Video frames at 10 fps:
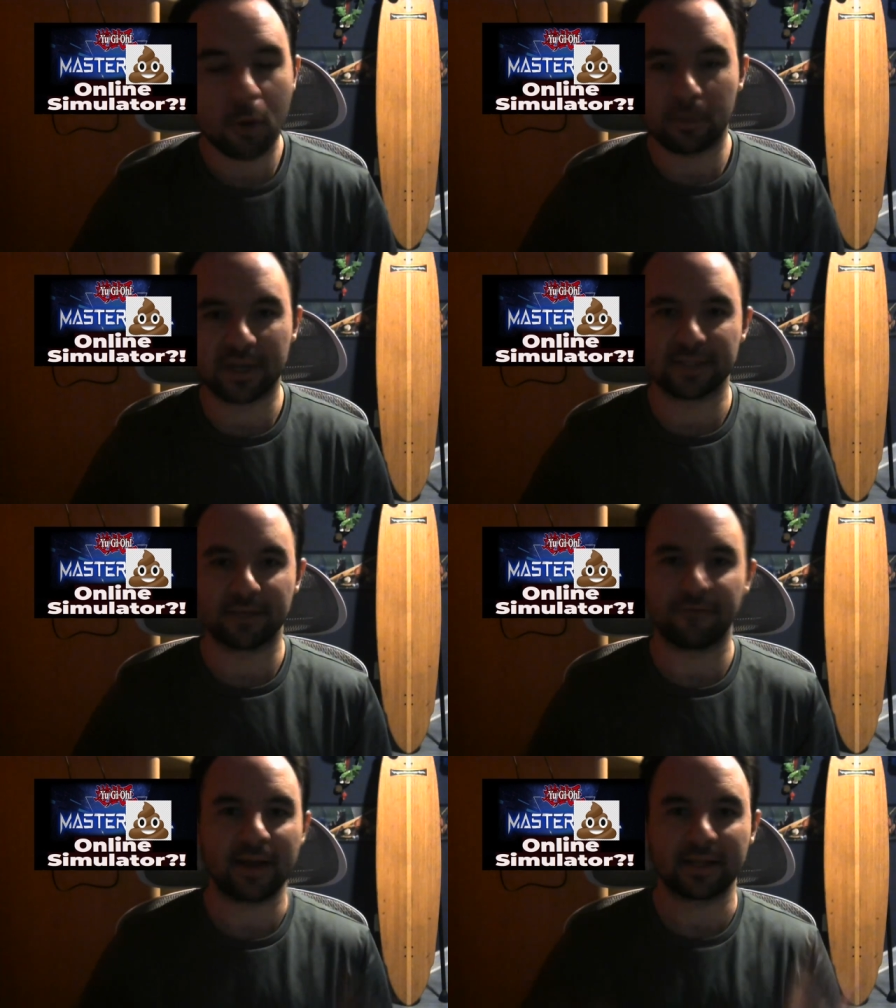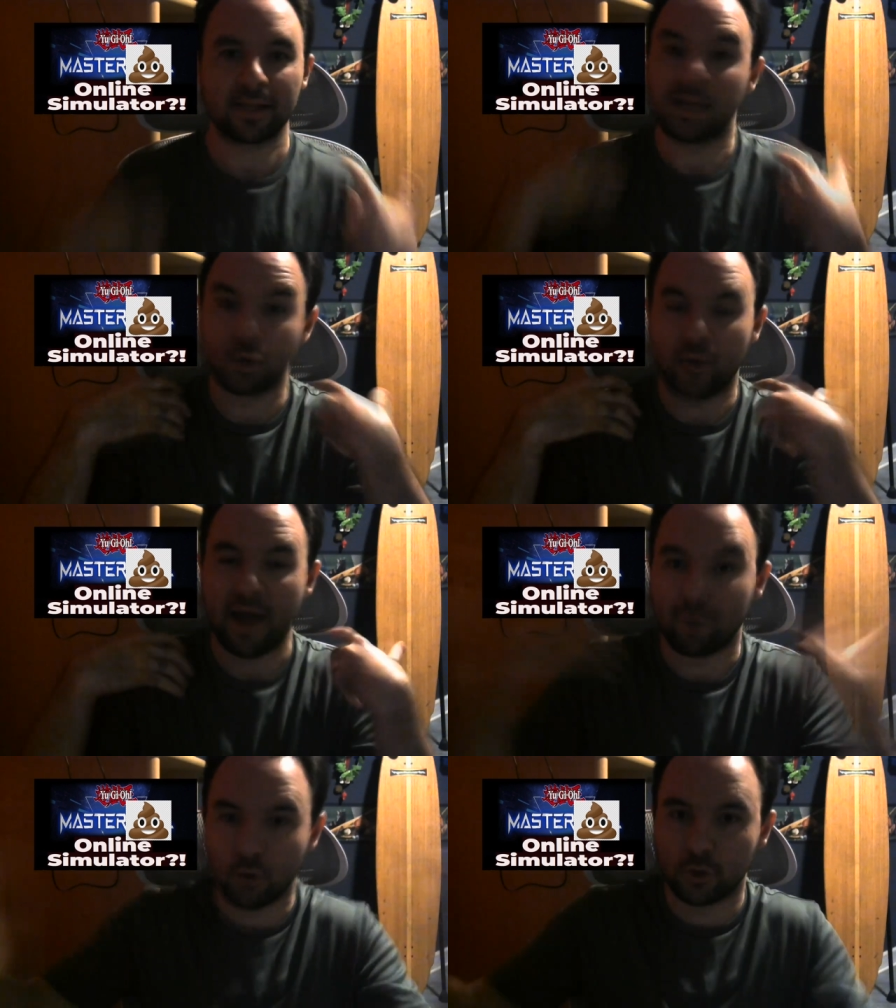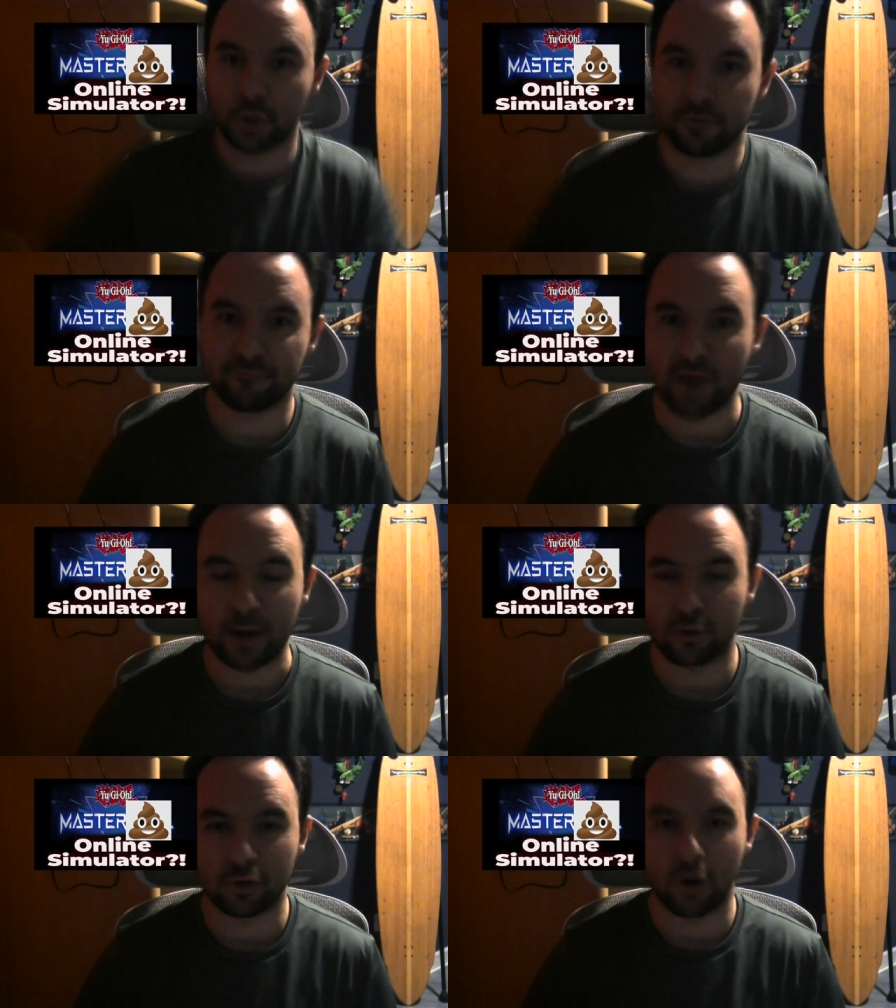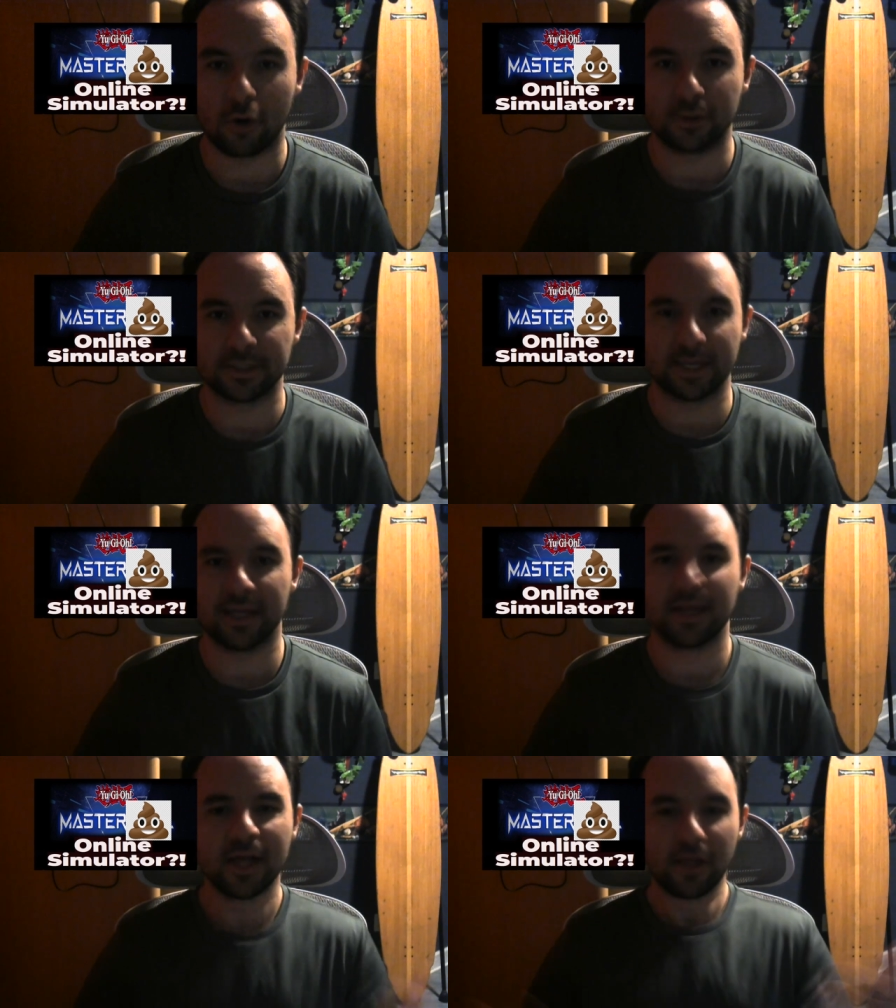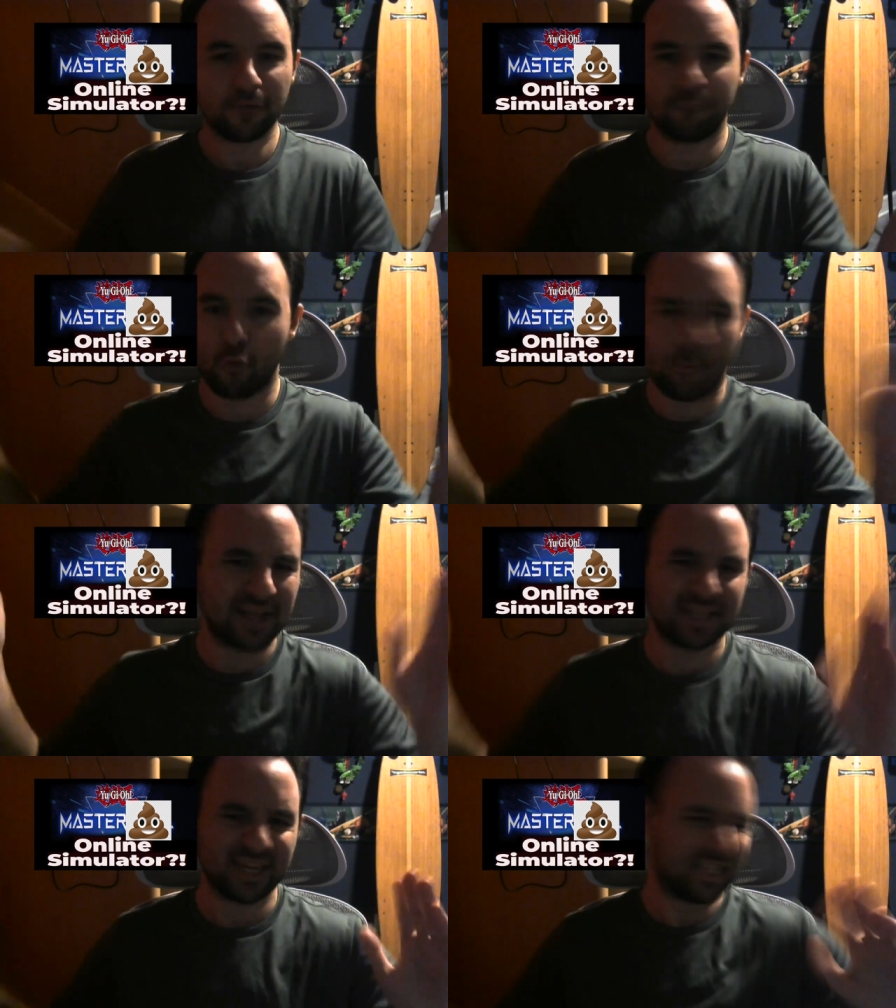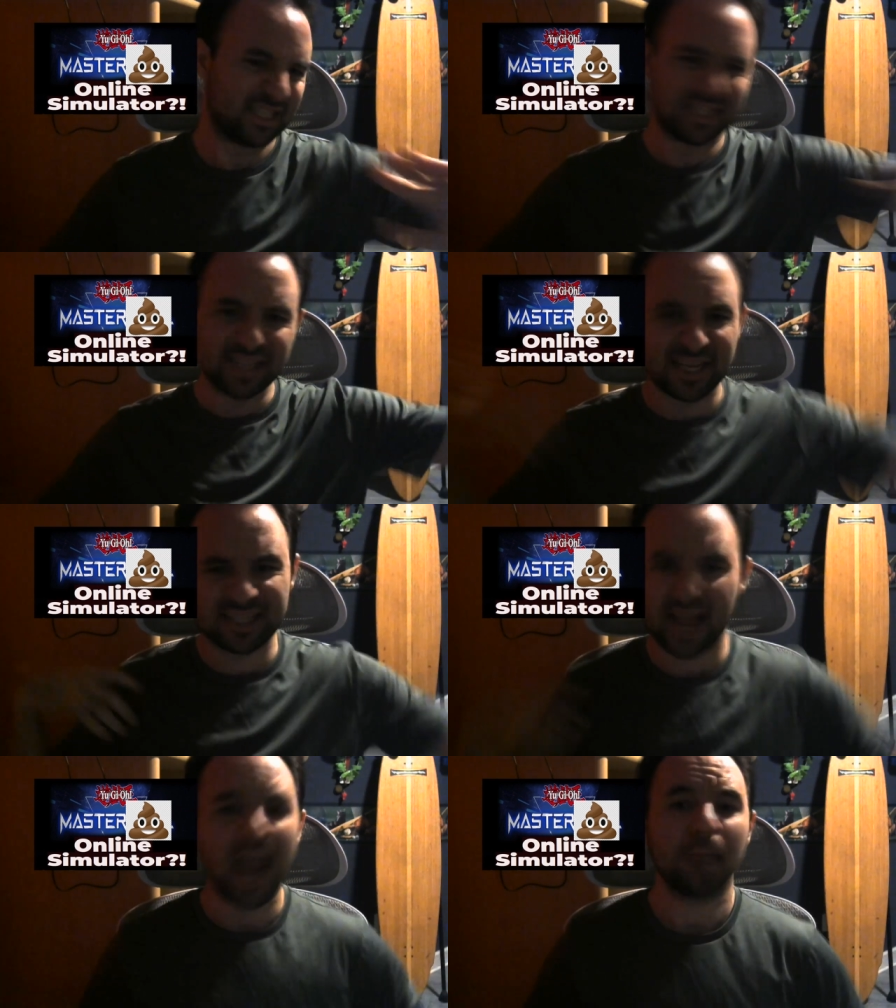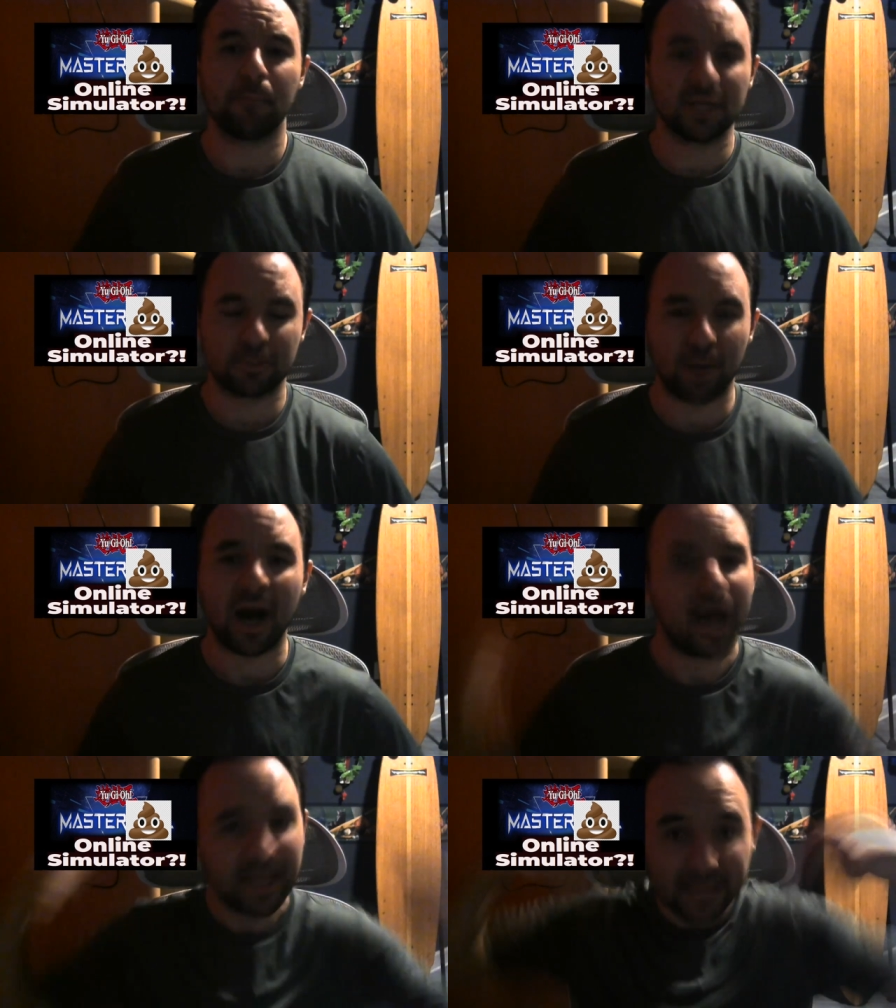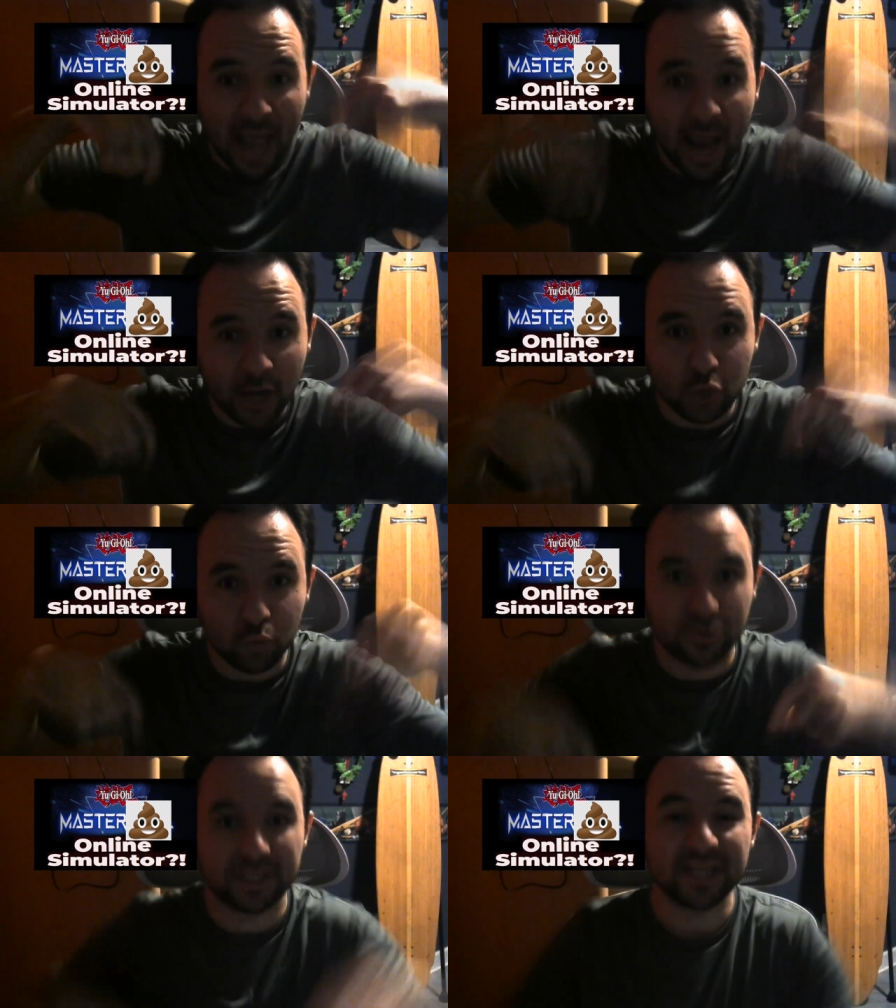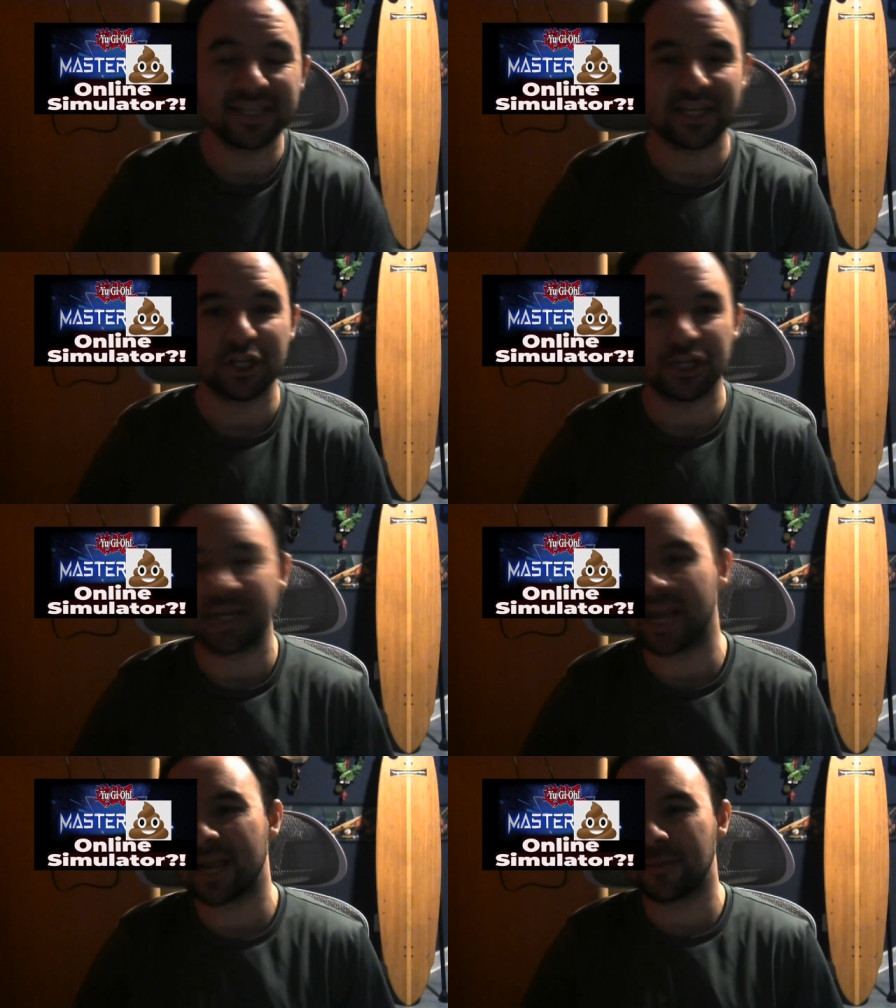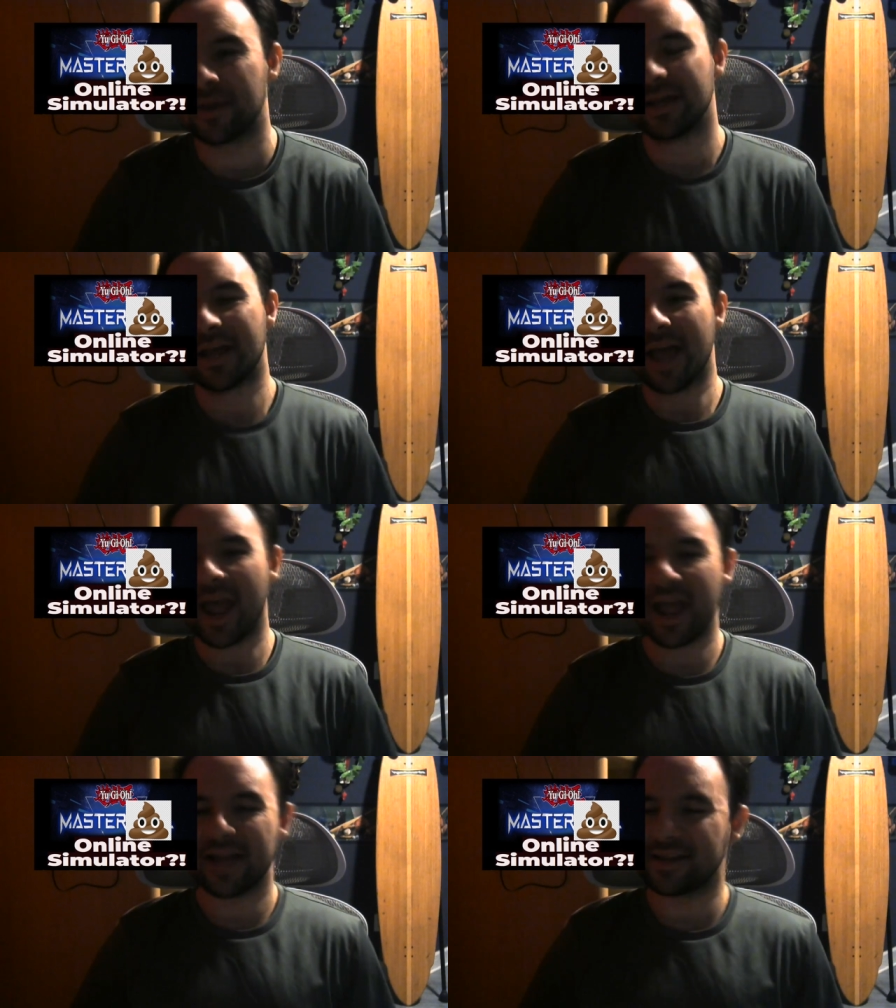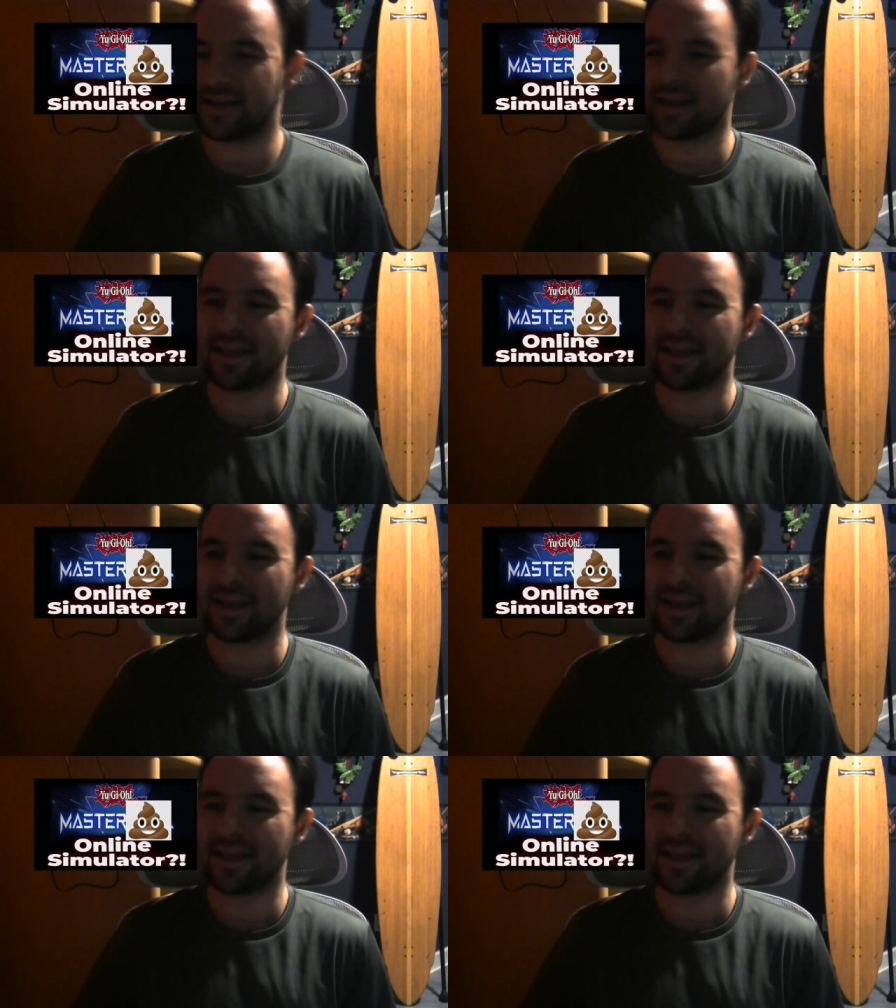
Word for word: because of the fact that they don't have all the good fire cards in it. The format's like six to eight months behind the actual TCG game. And,